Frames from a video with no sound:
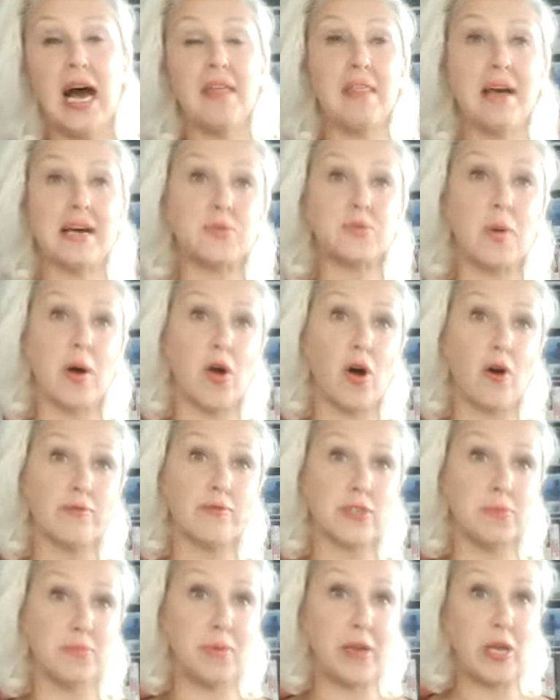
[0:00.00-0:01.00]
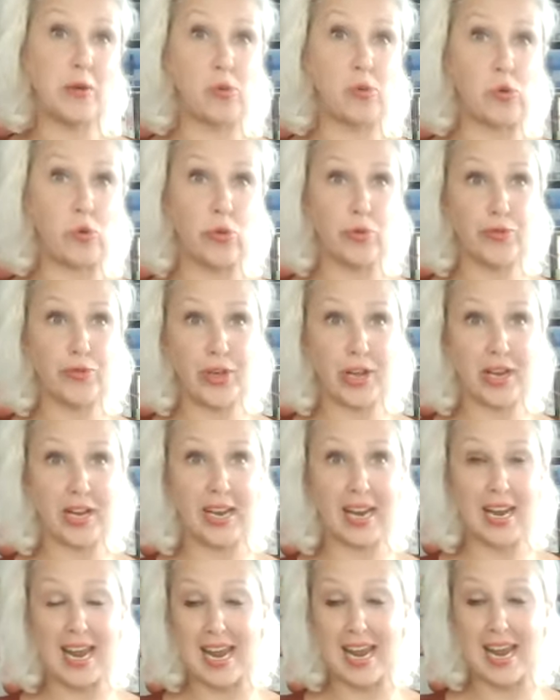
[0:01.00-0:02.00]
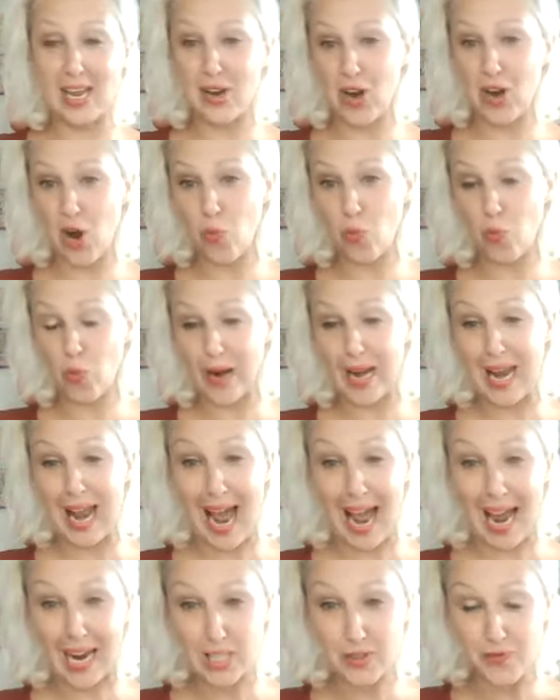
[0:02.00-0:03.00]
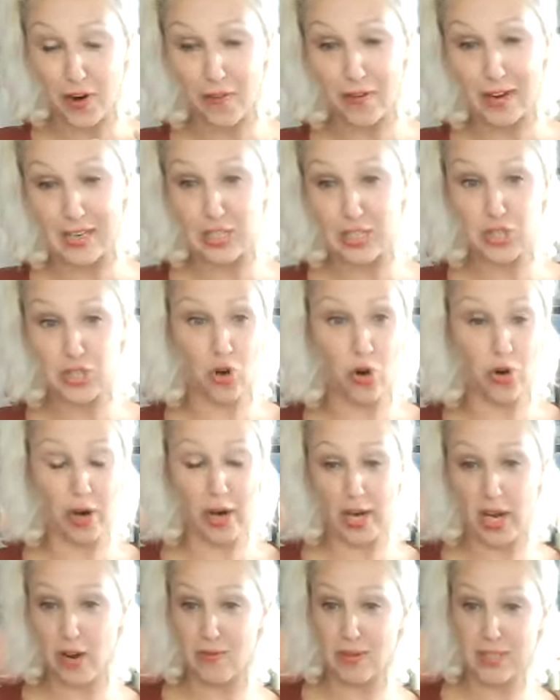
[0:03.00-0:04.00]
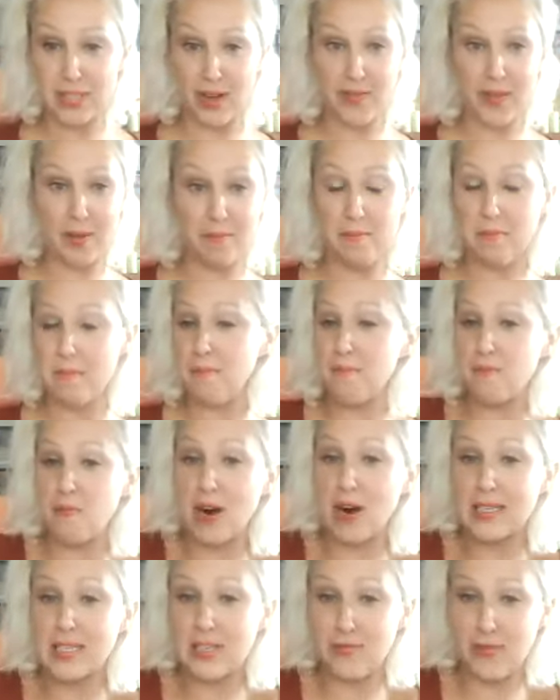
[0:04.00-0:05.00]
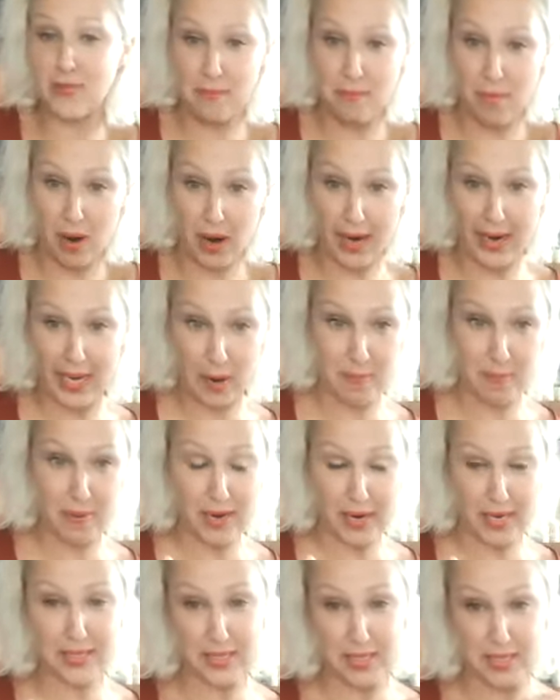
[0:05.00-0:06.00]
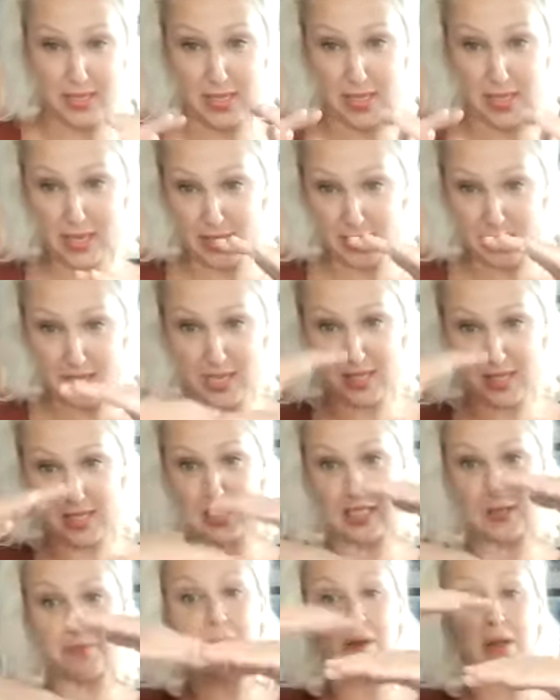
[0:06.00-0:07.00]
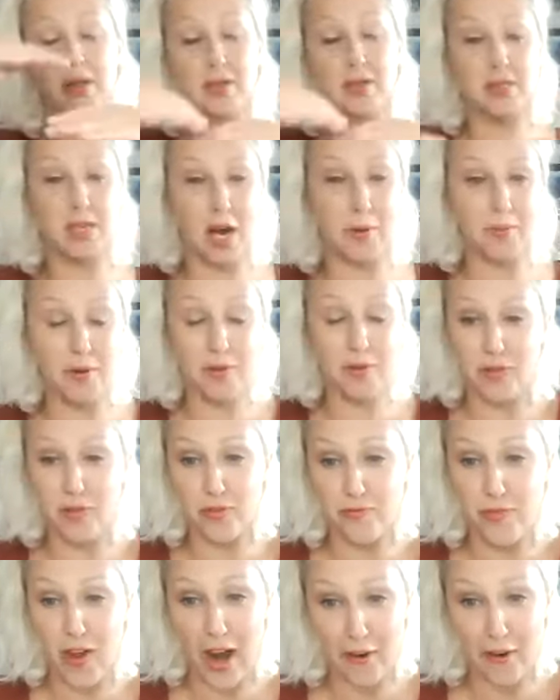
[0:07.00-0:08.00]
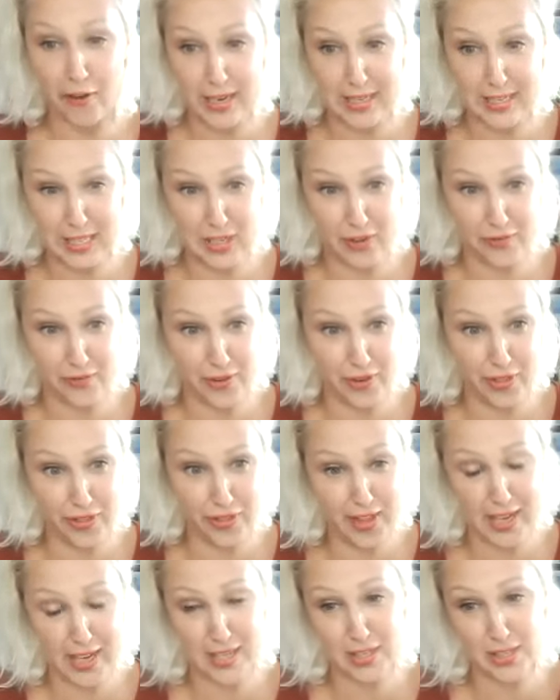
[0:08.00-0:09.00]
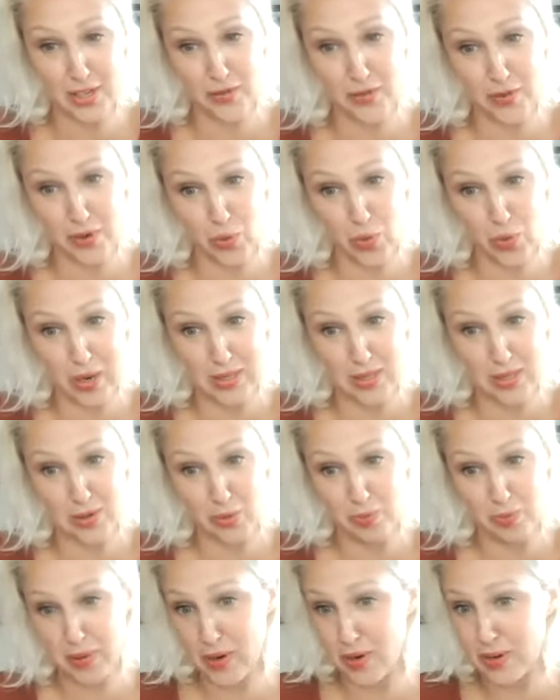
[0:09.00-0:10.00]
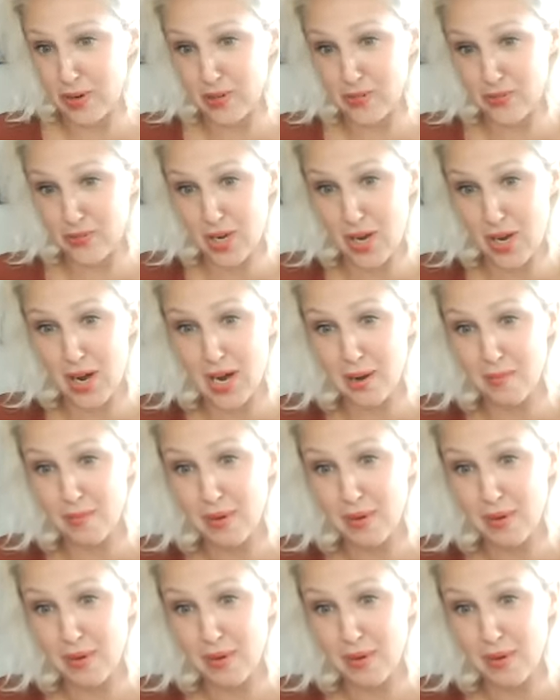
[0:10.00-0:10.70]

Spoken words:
that's why often people suddenly, react very strongly over something relatively minor, because it's this build up of various different things over quite a long period of time.